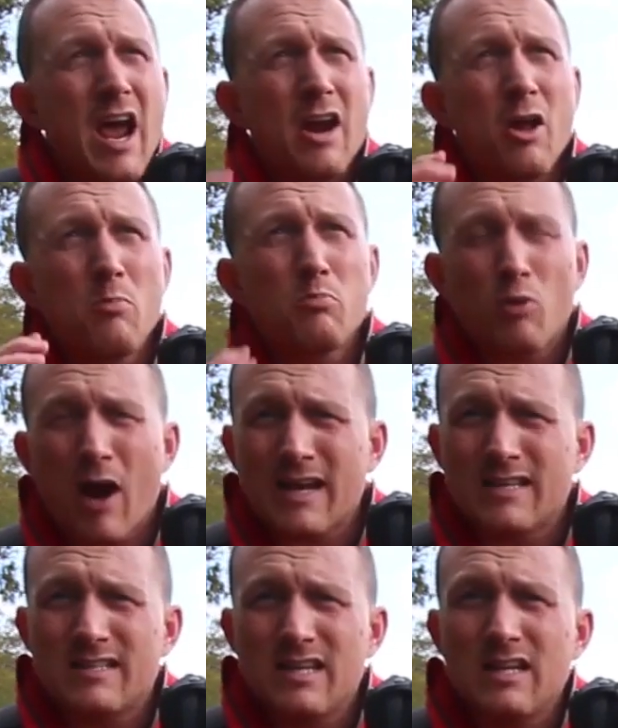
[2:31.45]
and I'm
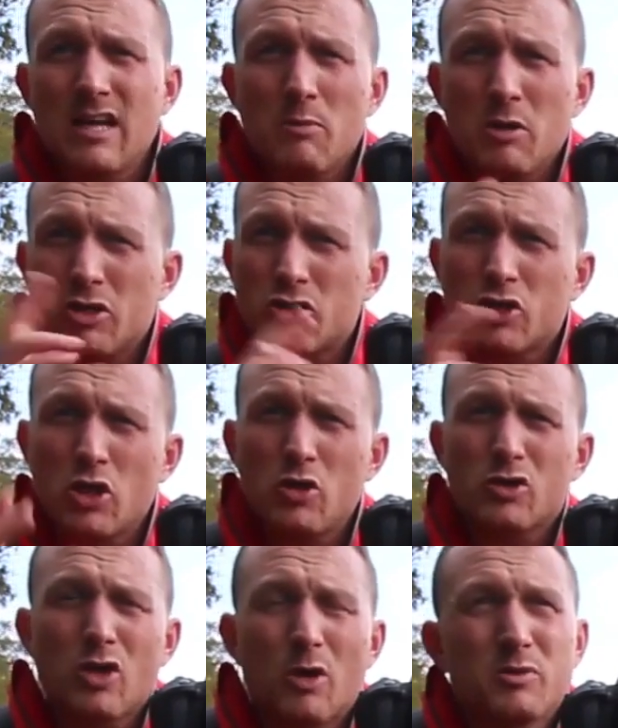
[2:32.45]
bracketing the image
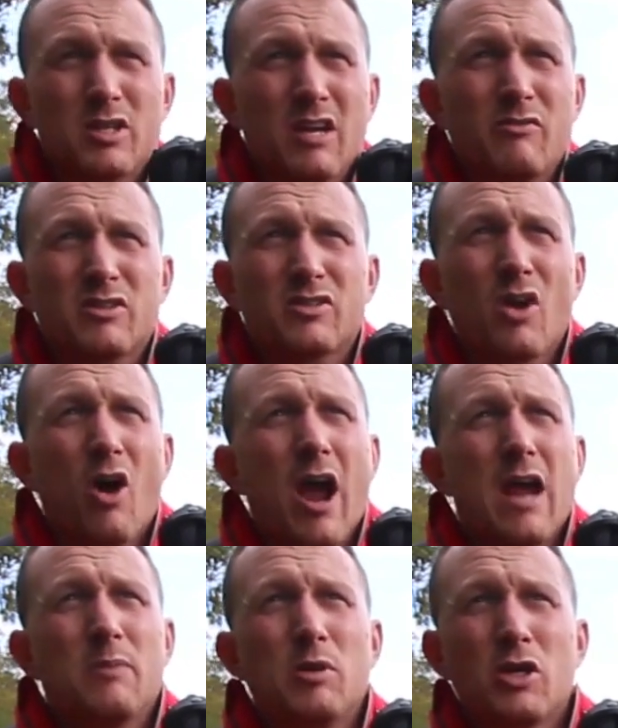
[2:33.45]
2 stops either
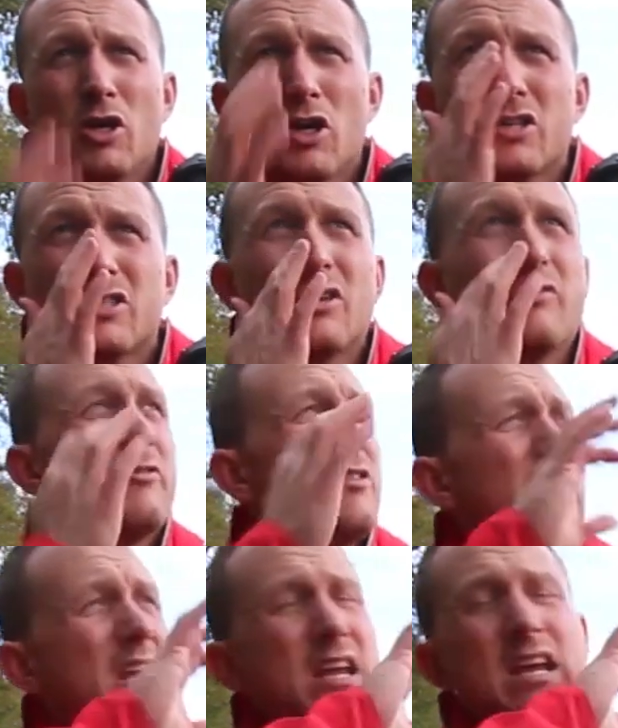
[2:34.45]
side because
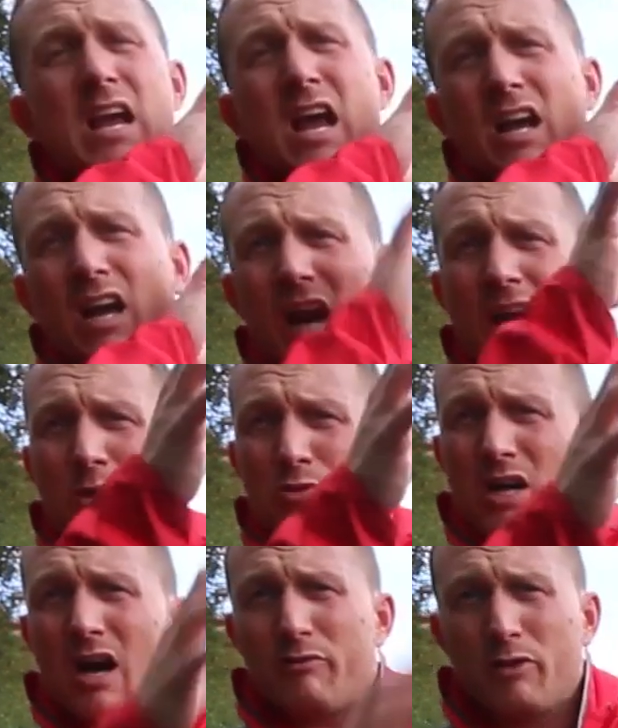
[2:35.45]
of the
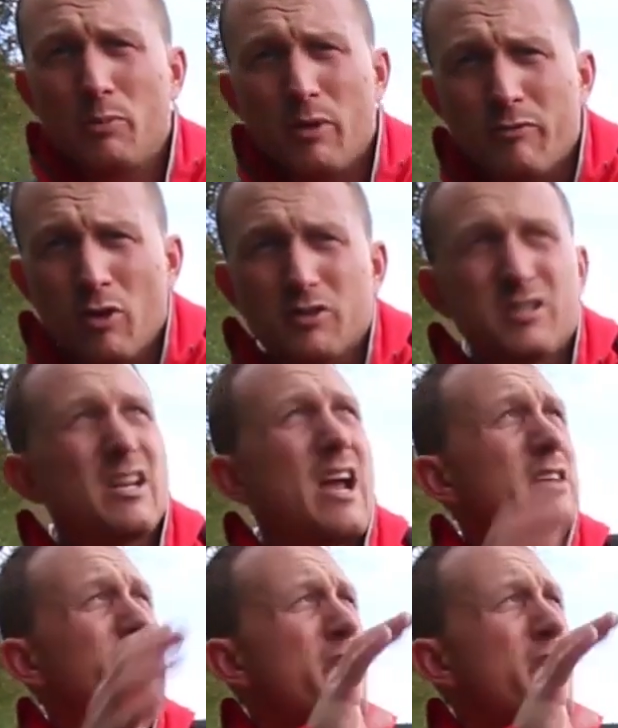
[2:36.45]
cloud cover that we've got today.